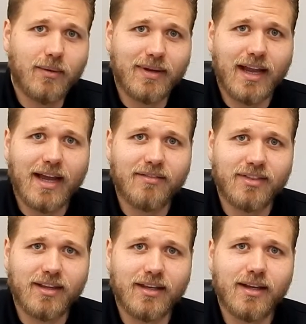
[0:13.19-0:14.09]
We
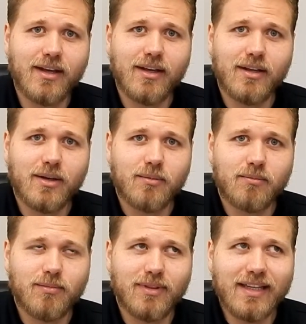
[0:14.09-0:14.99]
have the
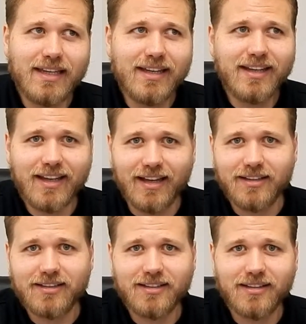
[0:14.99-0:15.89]
League
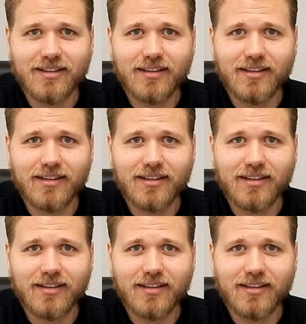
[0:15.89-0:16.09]
Kits,